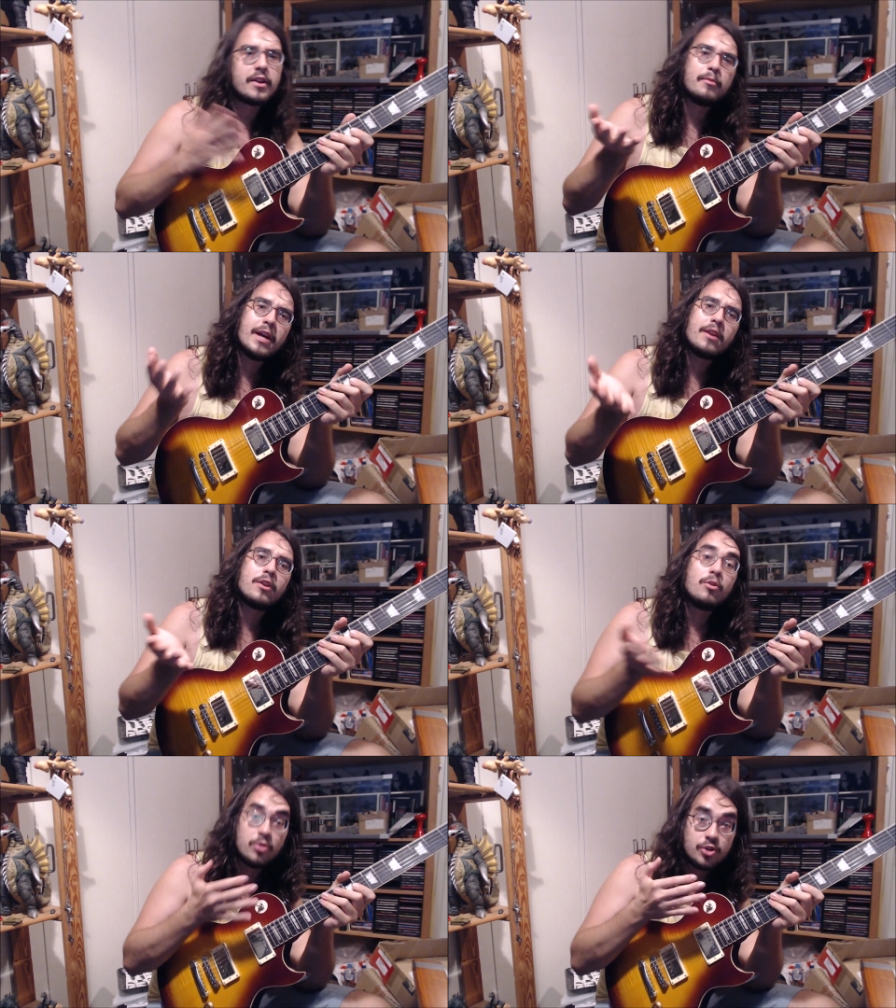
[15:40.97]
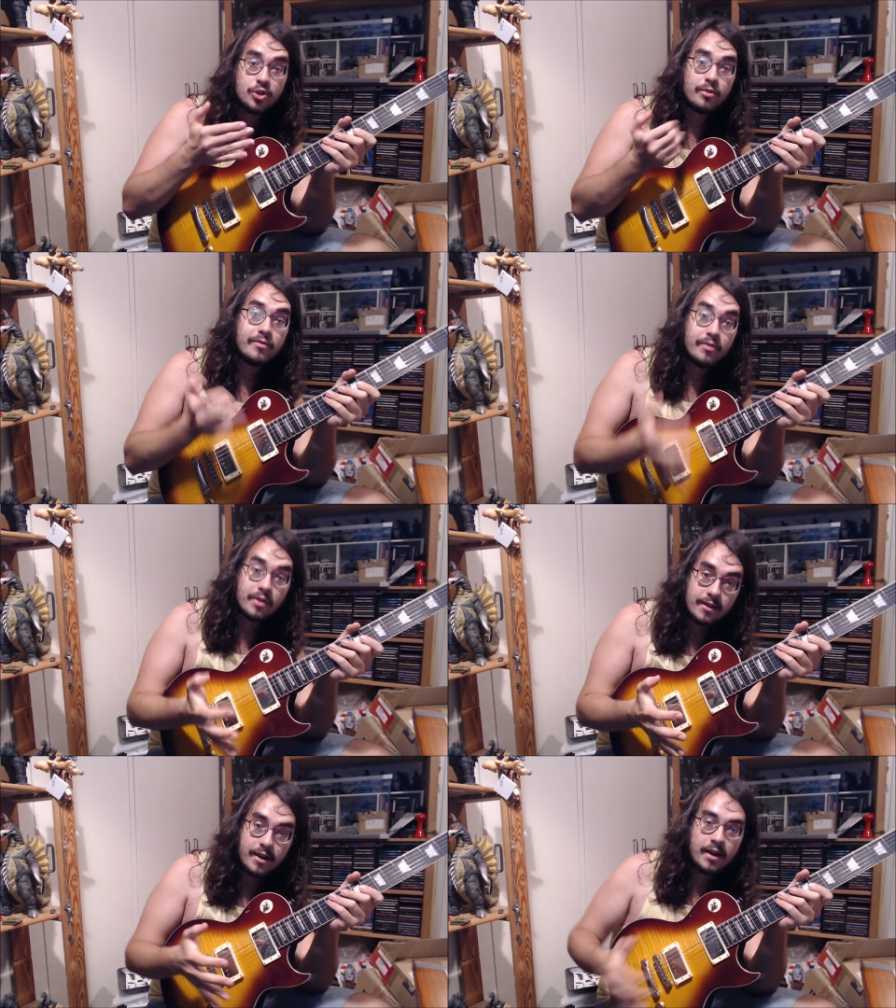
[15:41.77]
depending on what you want from the
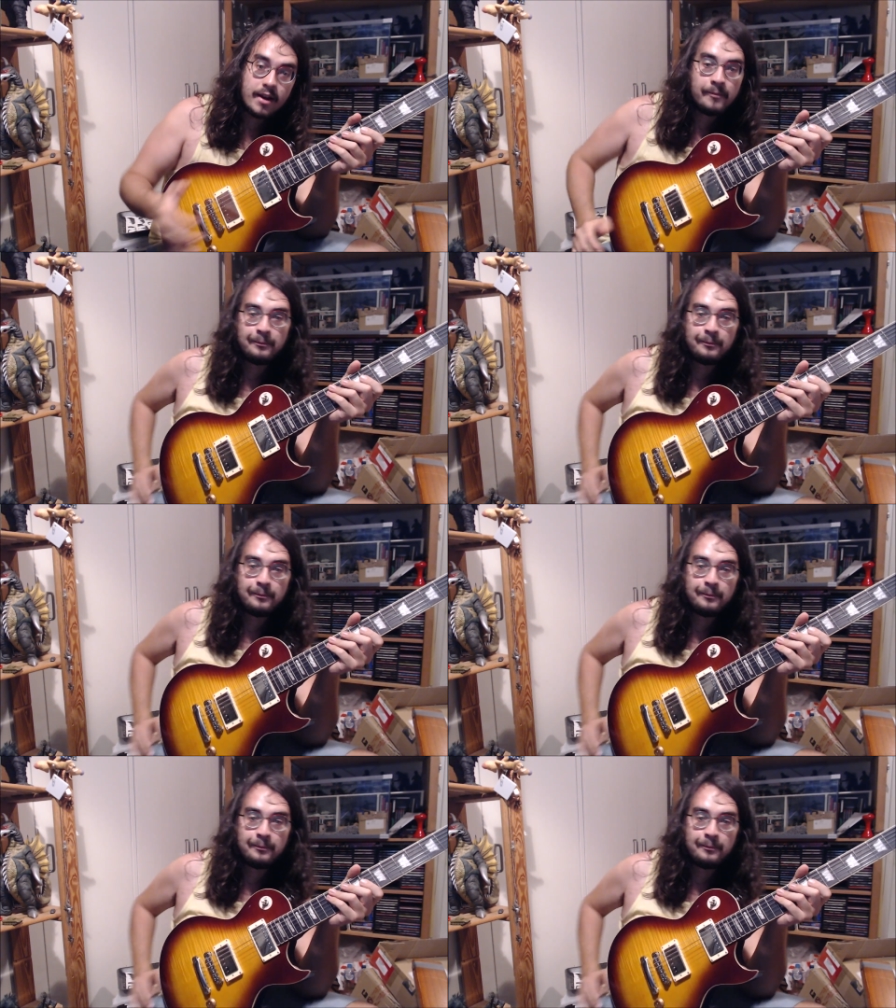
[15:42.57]
guitar.